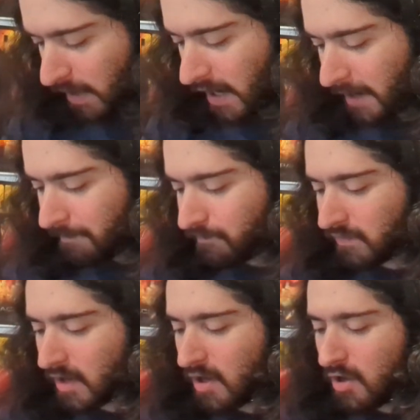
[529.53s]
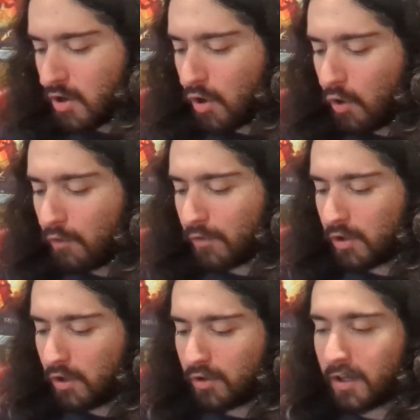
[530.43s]
by
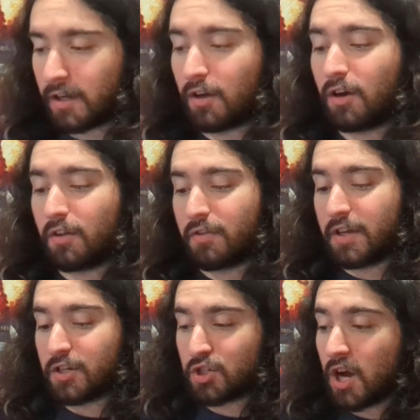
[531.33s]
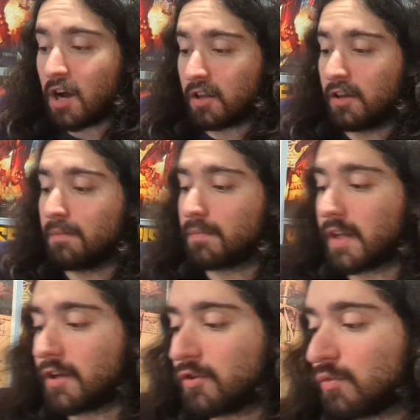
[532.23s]
overloading on the chocolate,
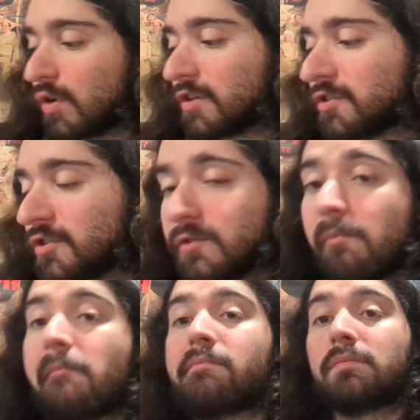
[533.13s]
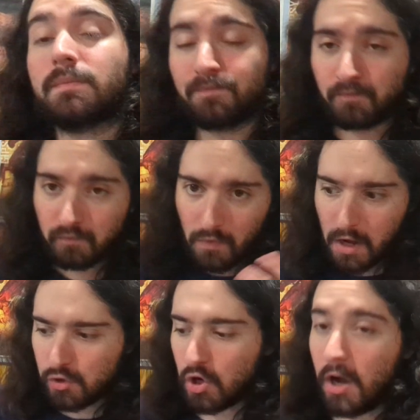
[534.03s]
but I do want to
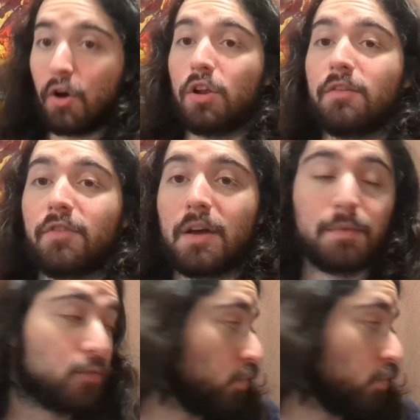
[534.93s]
try all of them in